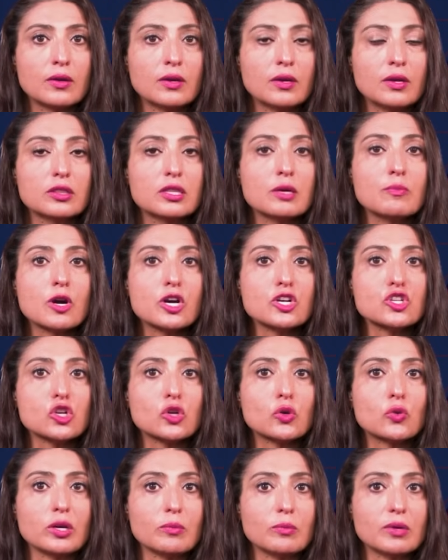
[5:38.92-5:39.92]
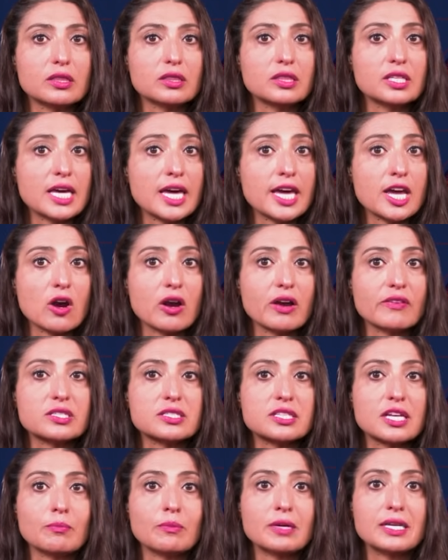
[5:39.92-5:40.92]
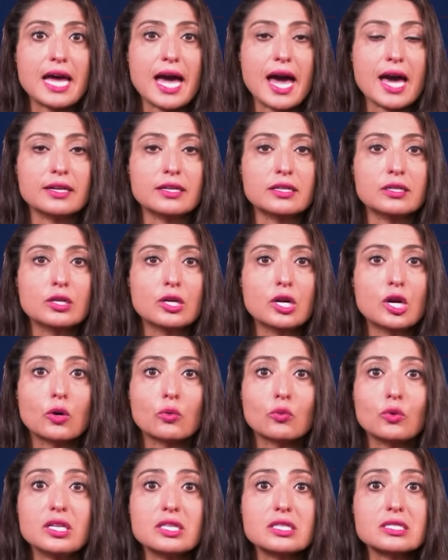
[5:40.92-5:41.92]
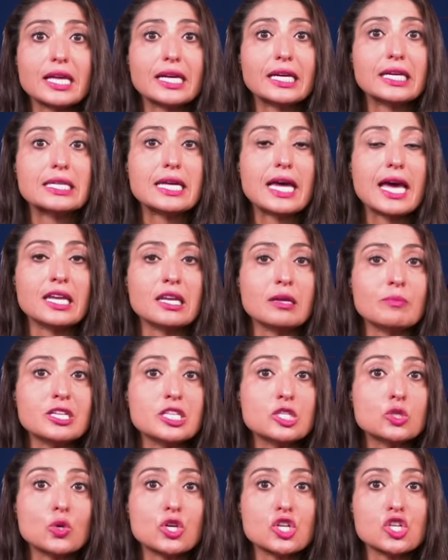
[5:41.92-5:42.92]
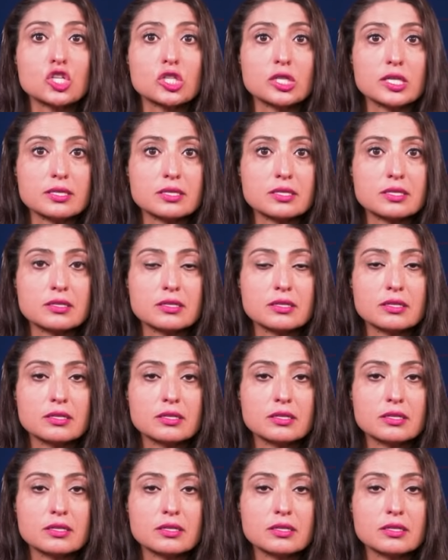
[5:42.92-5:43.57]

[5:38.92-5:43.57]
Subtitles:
The March agreement, the ARF statement added, reads like an enemy's wish list.